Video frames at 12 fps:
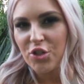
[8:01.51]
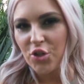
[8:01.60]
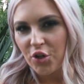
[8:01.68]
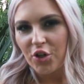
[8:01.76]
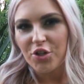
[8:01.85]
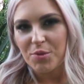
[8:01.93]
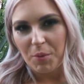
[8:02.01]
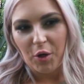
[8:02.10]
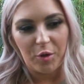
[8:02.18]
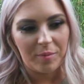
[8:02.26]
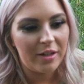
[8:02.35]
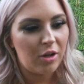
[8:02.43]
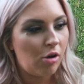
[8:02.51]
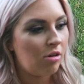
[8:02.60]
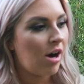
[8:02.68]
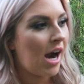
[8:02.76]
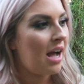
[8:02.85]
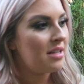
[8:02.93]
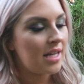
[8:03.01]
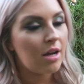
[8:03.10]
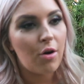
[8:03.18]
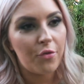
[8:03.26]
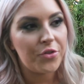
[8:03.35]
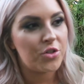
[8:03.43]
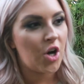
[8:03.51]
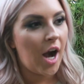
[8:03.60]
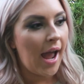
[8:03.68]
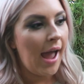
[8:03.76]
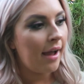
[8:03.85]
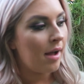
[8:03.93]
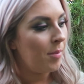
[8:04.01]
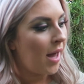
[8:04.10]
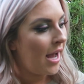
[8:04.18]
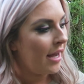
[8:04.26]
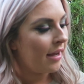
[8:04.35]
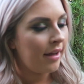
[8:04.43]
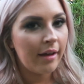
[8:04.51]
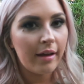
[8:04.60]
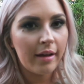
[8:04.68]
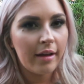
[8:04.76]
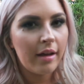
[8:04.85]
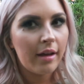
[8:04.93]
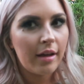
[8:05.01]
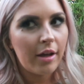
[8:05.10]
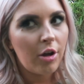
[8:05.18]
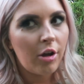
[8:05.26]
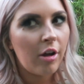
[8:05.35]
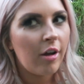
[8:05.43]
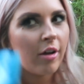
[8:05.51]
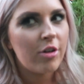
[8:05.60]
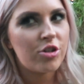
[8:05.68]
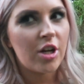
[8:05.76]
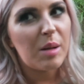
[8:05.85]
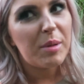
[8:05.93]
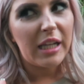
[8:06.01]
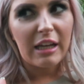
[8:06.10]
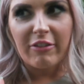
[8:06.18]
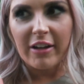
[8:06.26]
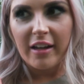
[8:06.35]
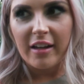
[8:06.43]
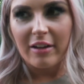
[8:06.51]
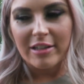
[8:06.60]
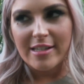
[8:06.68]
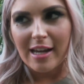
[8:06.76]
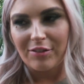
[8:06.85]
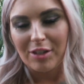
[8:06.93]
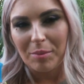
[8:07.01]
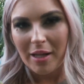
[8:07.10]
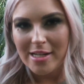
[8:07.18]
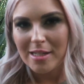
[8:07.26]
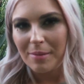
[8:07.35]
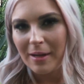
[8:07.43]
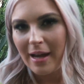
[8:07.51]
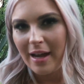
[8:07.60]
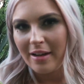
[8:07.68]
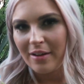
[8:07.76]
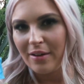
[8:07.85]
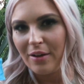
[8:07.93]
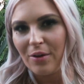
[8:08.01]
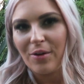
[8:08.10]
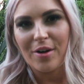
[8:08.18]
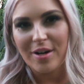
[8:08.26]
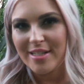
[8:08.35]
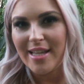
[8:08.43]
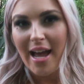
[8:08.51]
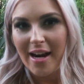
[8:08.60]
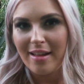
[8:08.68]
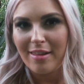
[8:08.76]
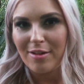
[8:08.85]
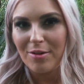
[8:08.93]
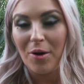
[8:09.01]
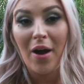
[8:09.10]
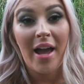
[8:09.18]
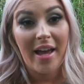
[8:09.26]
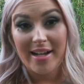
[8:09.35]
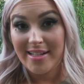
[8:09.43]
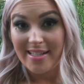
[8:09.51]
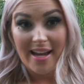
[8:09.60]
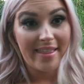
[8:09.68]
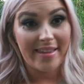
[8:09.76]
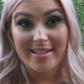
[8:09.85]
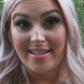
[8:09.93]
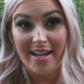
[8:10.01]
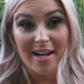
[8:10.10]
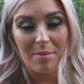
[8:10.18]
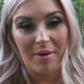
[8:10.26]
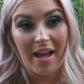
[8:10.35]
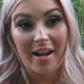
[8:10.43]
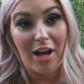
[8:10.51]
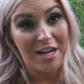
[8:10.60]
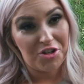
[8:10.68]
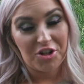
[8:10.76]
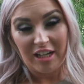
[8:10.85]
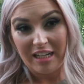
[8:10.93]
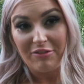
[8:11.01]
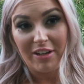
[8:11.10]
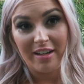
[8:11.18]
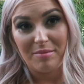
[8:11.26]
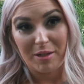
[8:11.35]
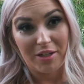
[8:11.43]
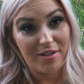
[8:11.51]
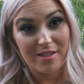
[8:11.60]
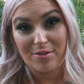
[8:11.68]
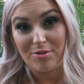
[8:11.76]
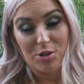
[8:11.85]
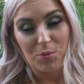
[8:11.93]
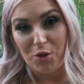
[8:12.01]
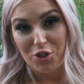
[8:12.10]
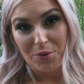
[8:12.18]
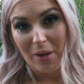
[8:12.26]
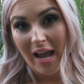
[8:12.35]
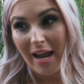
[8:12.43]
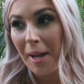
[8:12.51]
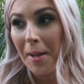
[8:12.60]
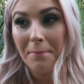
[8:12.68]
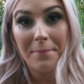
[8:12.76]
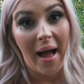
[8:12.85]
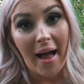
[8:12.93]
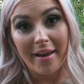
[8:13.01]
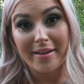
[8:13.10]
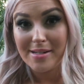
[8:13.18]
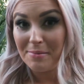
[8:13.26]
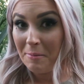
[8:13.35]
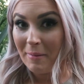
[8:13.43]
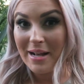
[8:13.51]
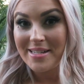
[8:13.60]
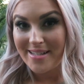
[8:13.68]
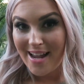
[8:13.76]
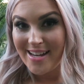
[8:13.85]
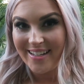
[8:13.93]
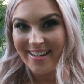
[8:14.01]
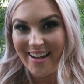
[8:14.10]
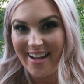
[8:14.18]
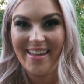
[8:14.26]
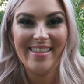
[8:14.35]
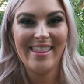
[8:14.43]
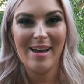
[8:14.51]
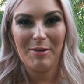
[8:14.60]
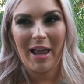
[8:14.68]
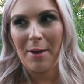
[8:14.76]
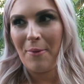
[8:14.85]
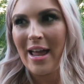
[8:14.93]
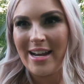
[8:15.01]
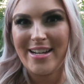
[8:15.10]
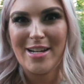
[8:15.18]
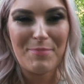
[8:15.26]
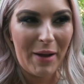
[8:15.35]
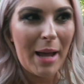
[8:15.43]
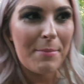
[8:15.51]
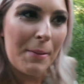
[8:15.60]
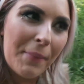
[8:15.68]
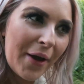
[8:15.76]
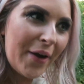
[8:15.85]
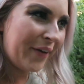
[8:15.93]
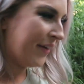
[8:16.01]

your dog goes poop in long grass like off the track I'm like should I be leaving it and saving a plastic bag yep. or is that unethical it's like this thing I'm like I should leave it because it'll just wash away but someone might stand in it and then they'll be like why you pick up your poo